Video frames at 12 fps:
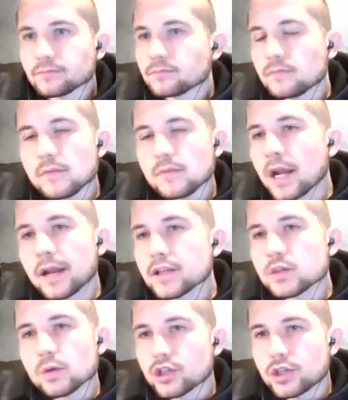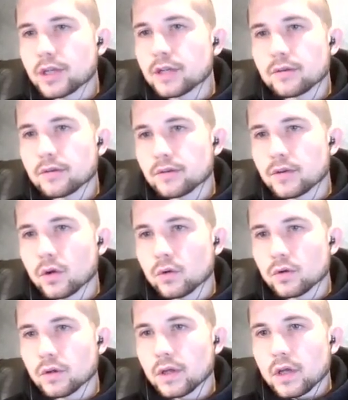Yep. And in this one, she didn't. You
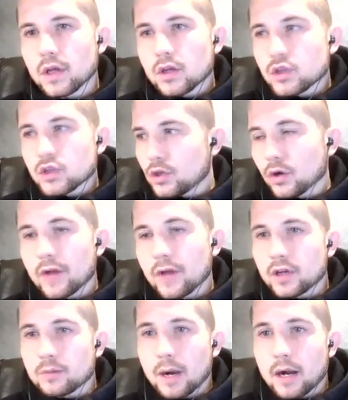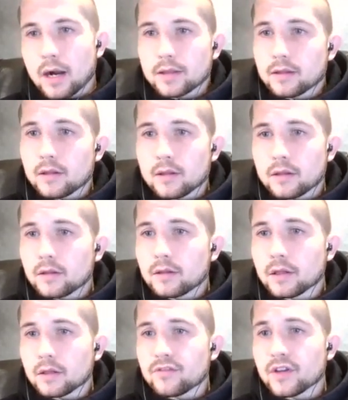know, she done everything bar get the
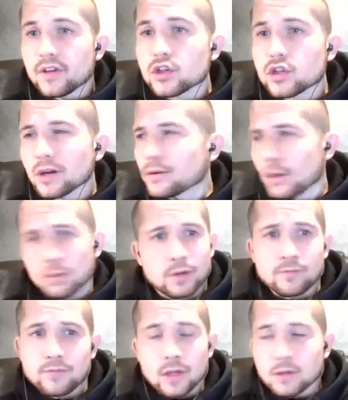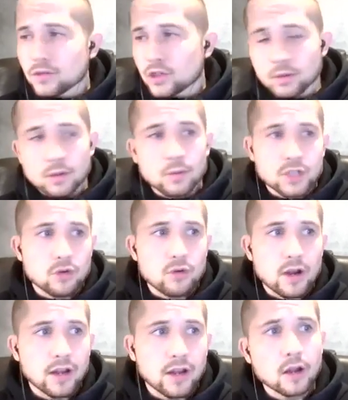get the finish. I know it, it, she it was a
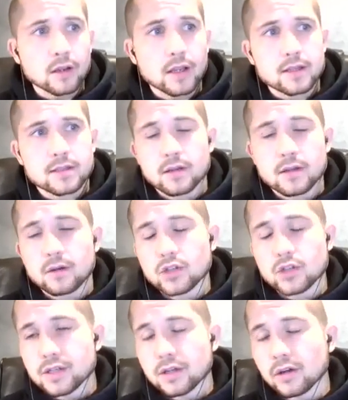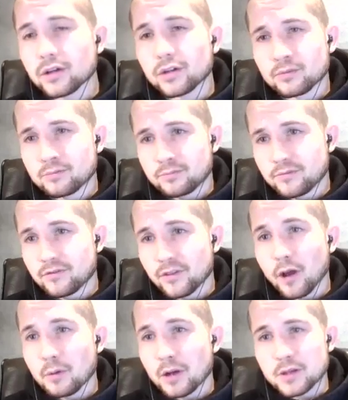great contest. You know, Jessica Eye done
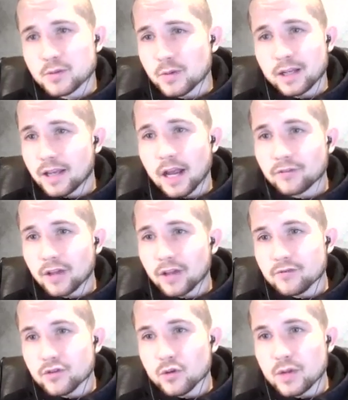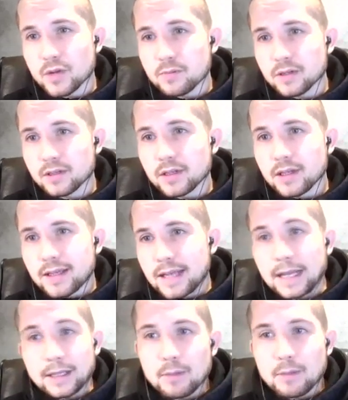phenomenal as well. You have to have two people in
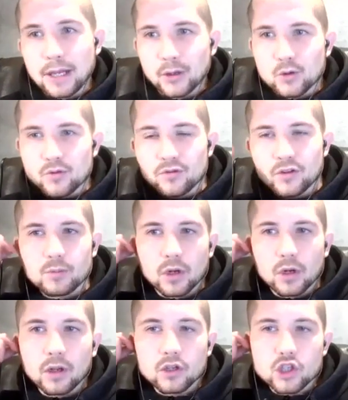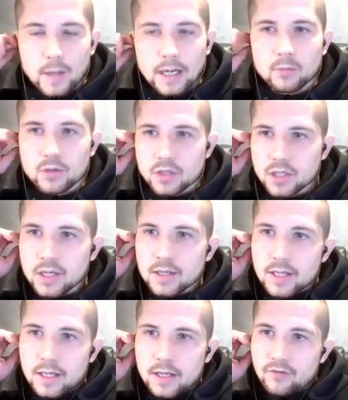it to make it a good fight. But I thought Joanne was
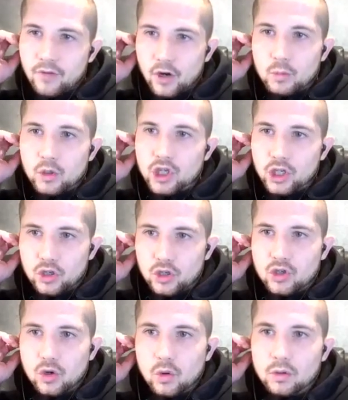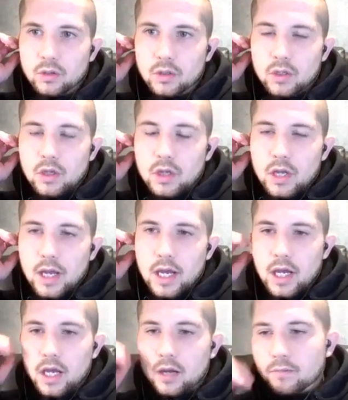very much in control.
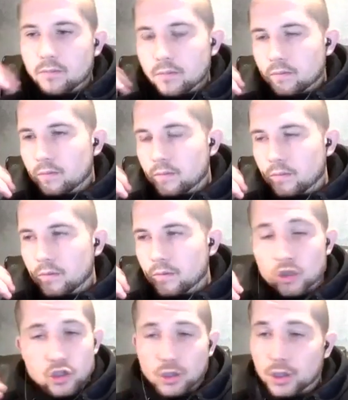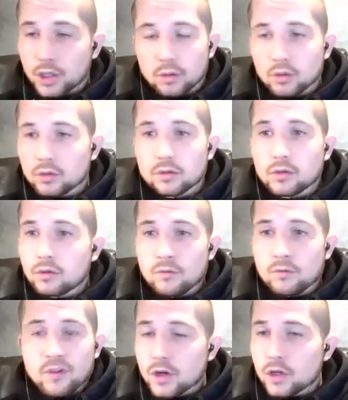Um, her striking looked
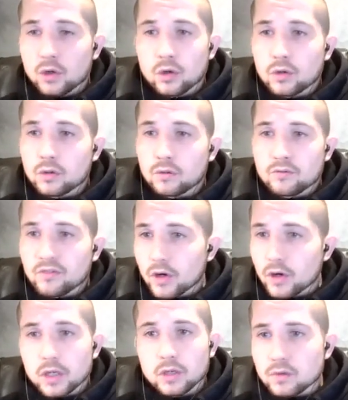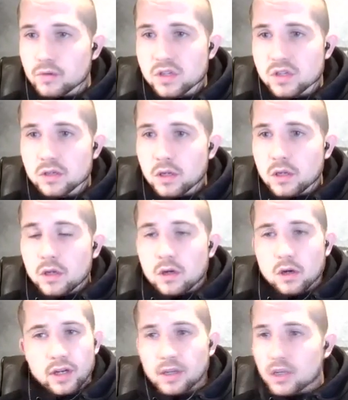very good, very loose. Her
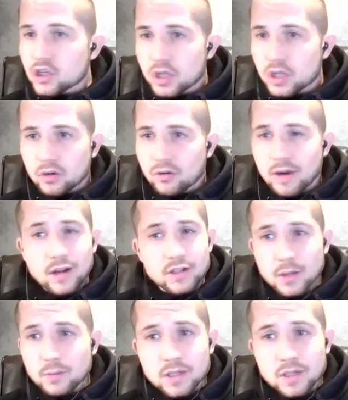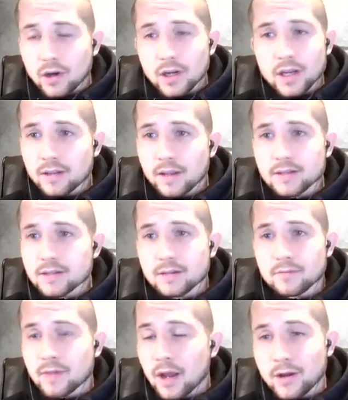conditioning looked great because that was a high intense,
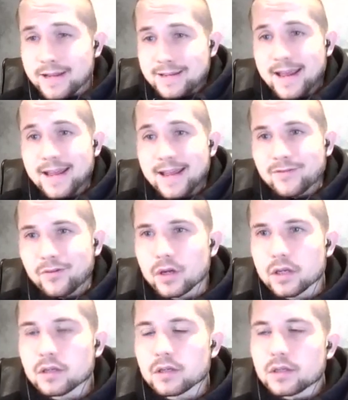high intense fight.